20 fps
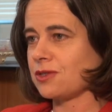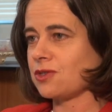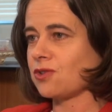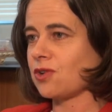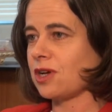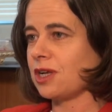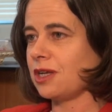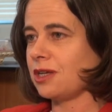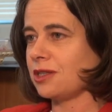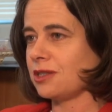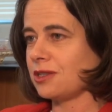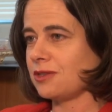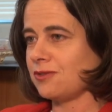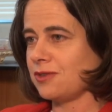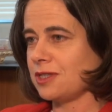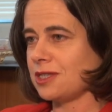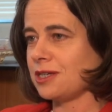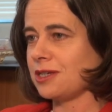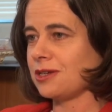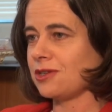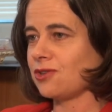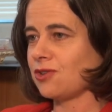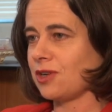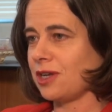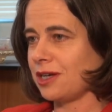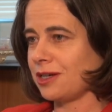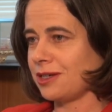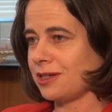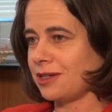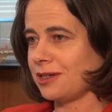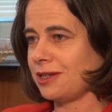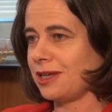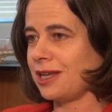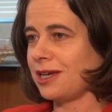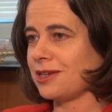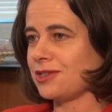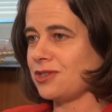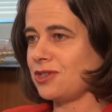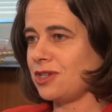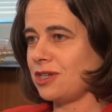Australians visiting Sri Lanka
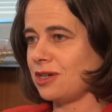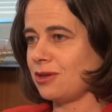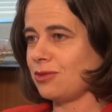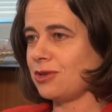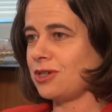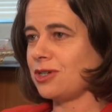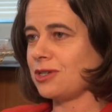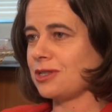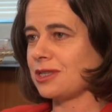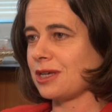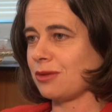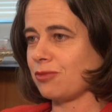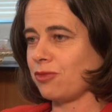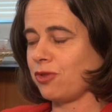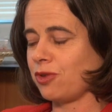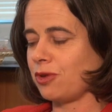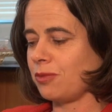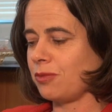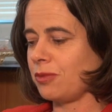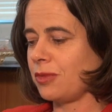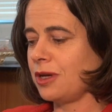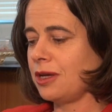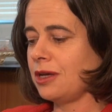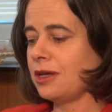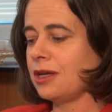last year, which is up from